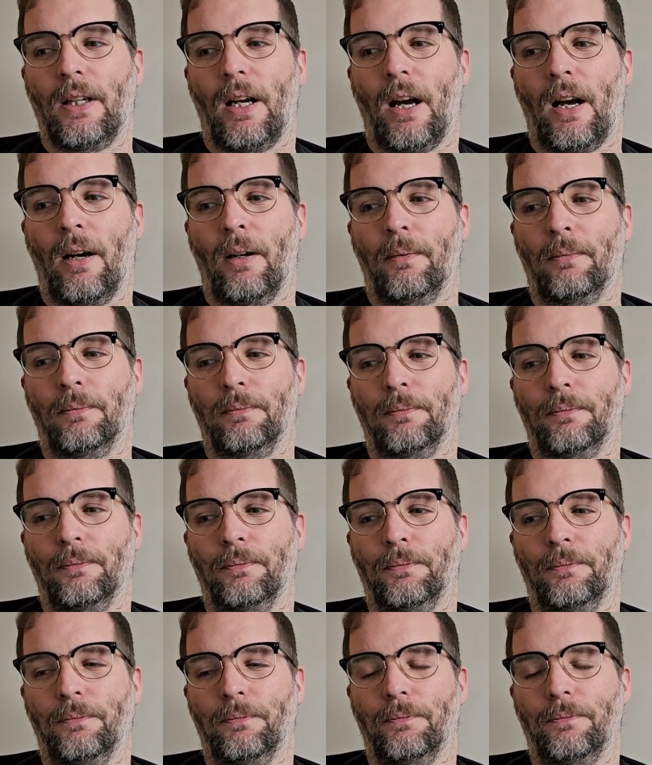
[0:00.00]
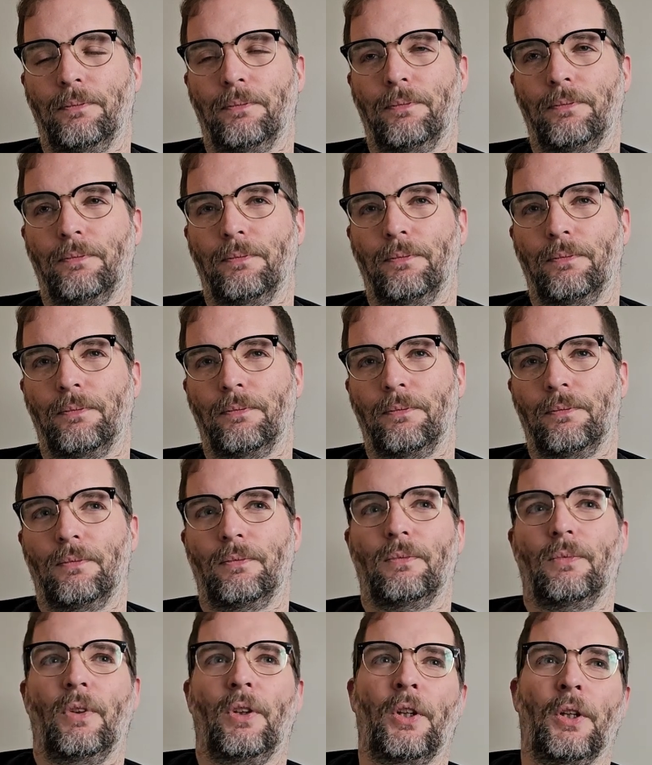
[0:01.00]
um,
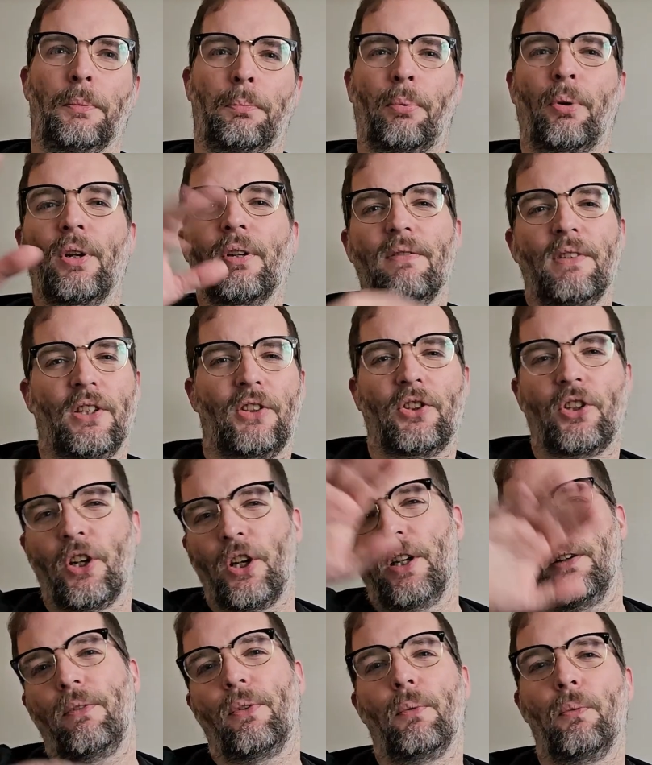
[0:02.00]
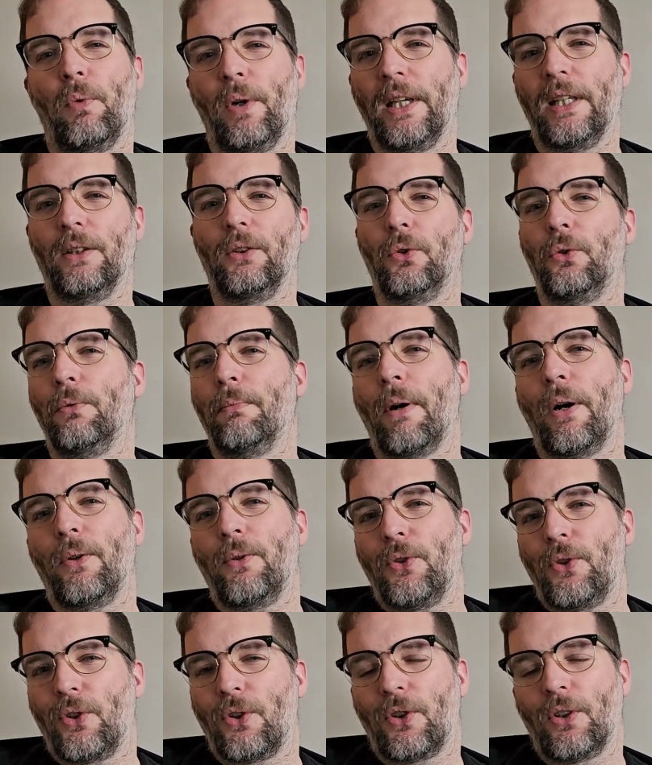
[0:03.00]
the previous turn of the wheel
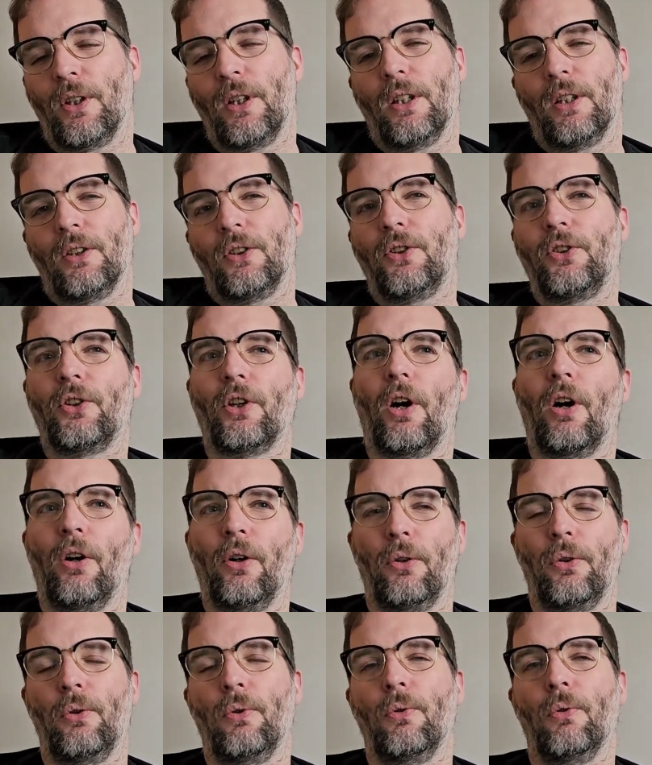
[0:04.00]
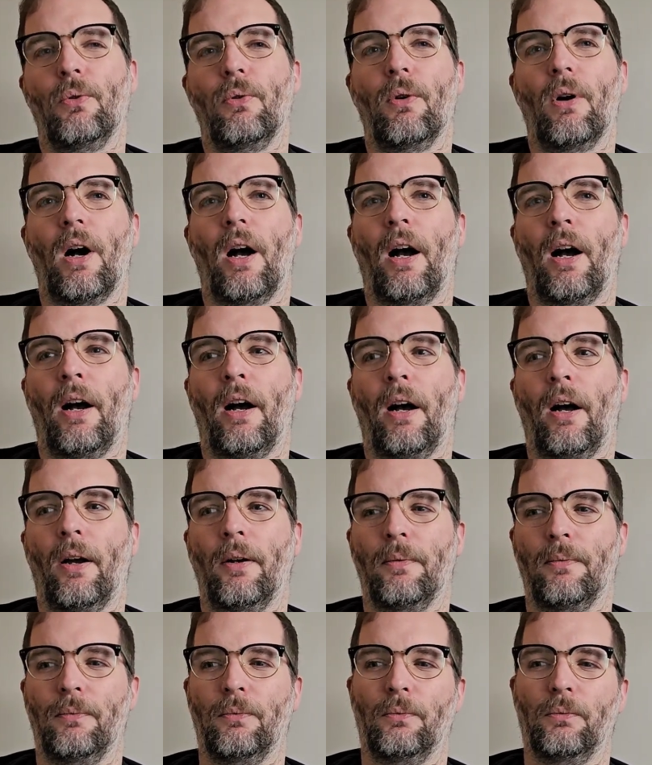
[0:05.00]
almost. So
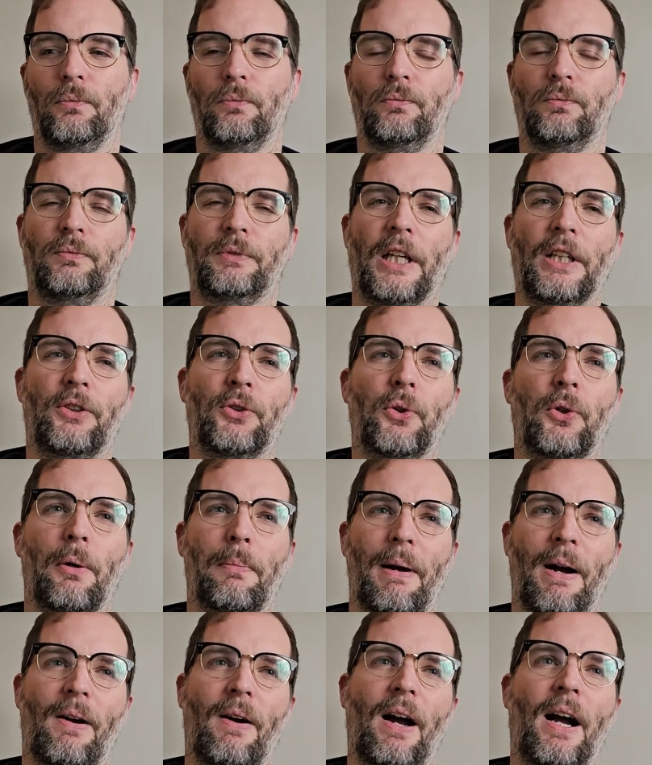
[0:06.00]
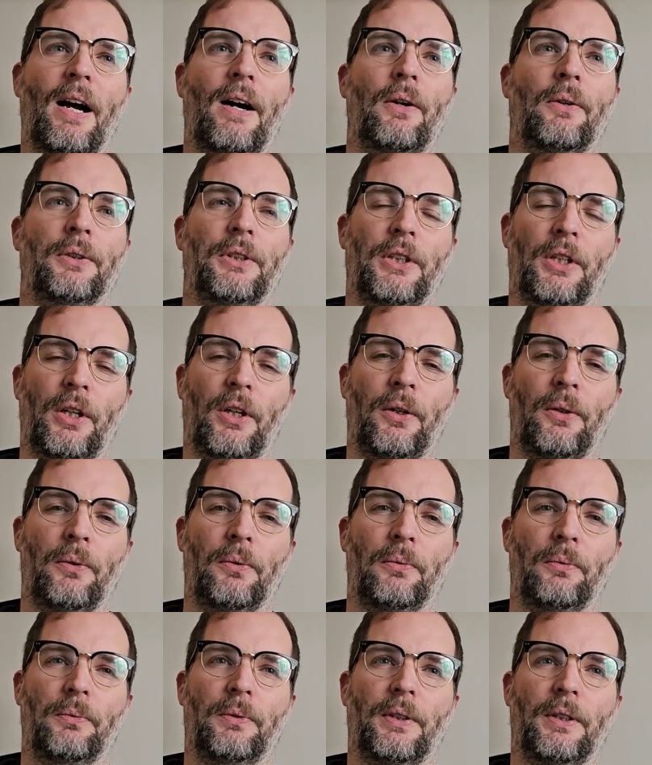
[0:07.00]
um, they talk about how, you
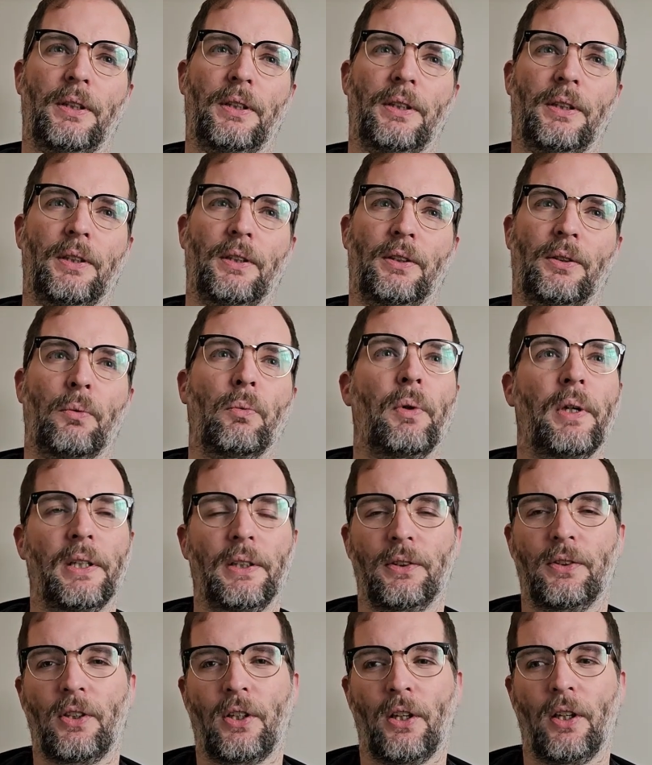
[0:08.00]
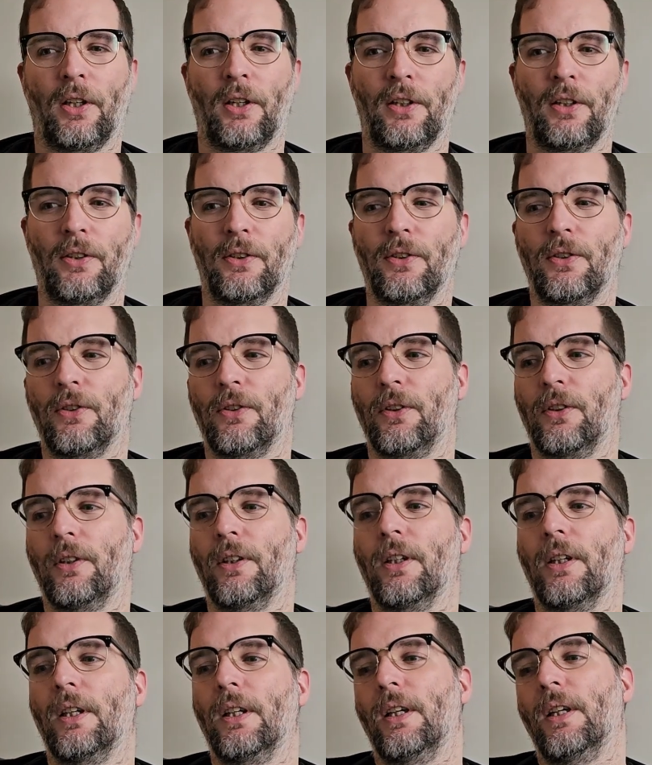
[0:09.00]
know, the the wheel turns and
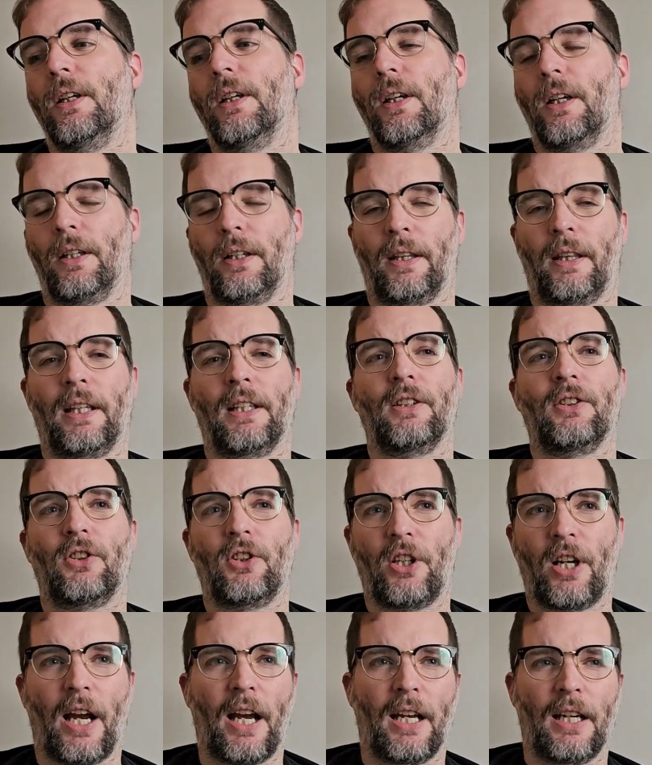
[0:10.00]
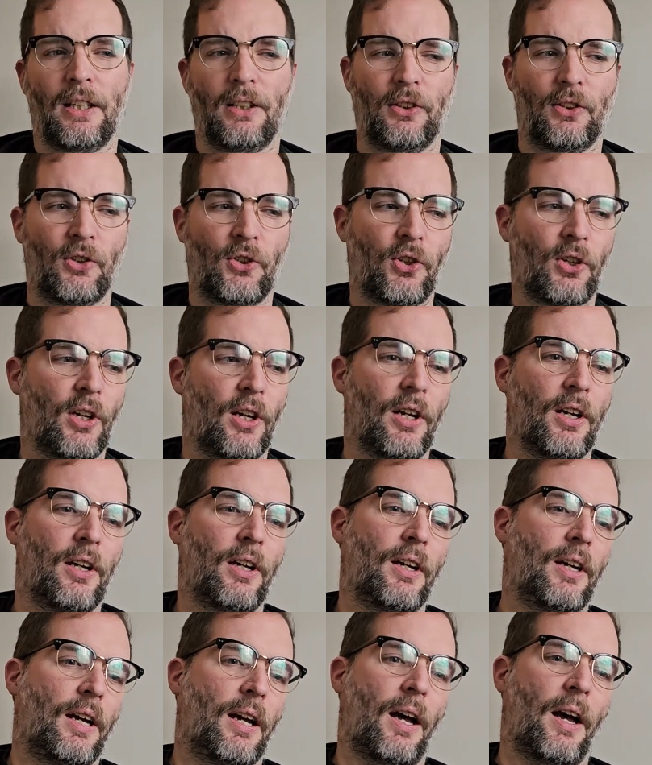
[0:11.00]
and things change.
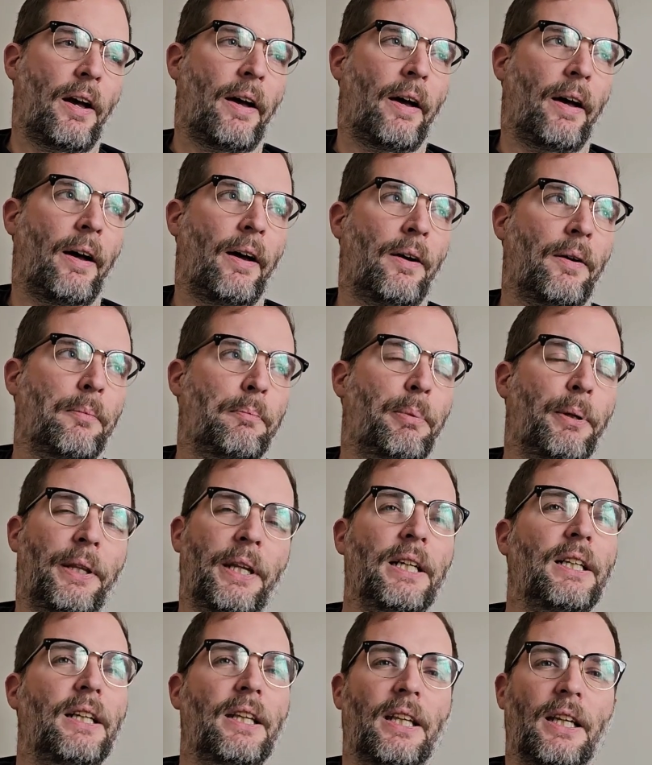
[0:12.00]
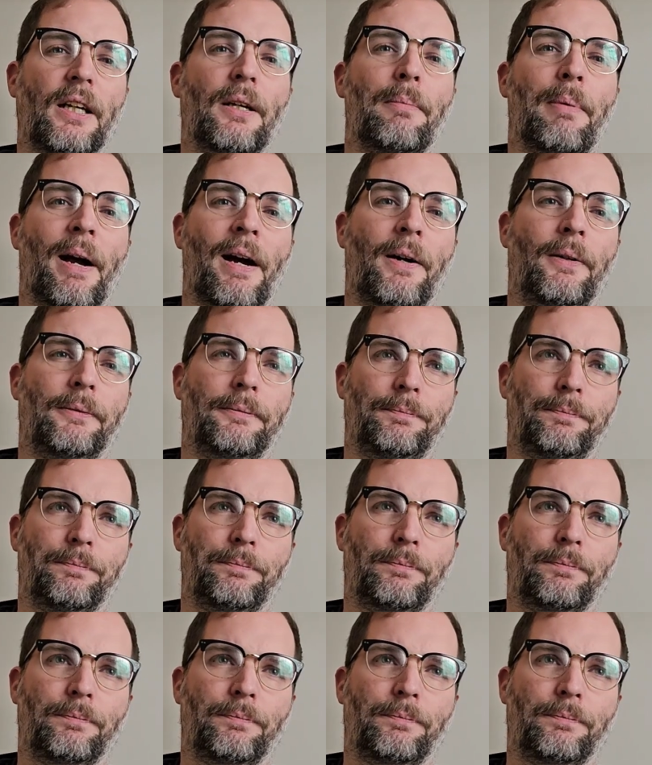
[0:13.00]
Uh, but then you think about